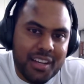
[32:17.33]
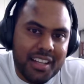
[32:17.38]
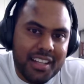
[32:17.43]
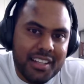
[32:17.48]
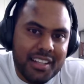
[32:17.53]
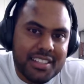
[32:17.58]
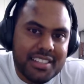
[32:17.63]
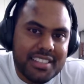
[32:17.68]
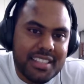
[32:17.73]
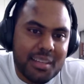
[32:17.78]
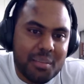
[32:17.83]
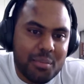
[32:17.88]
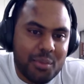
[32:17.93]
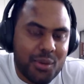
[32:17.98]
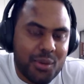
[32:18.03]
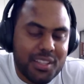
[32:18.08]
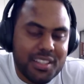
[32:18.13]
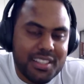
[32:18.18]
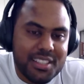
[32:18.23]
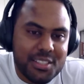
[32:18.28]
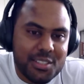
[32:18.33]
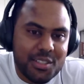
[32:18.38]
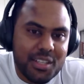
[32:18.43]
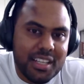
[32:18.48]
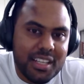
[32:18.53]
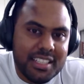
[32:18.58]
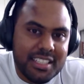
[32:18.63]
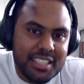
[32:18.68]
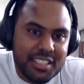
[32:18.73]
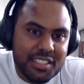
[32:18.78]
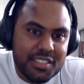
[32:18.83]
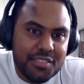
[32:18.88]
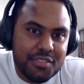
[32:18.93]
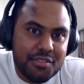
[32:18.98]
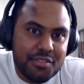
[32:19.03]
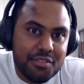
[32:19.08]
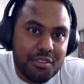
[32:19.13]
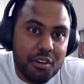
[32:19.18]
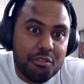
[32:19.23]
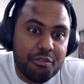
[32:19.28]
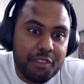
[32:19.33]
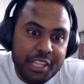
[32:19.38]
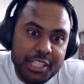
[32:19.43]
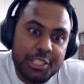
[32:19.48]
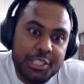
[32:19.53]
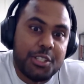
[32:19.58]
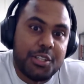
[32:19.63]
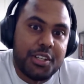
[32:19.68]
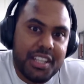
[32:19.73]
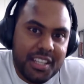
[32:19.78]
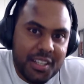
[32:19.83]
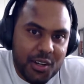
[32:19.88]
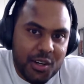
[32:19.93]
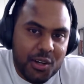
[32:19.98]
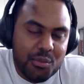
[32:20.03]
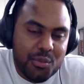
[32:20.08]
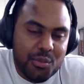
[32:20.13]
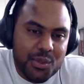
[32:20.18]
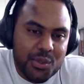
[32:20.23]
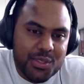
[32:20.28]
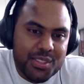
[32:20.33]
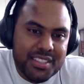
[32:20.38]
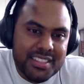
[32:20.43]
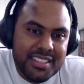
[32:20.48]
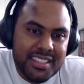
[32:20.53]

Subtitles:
Because their point is really just for victory, almost.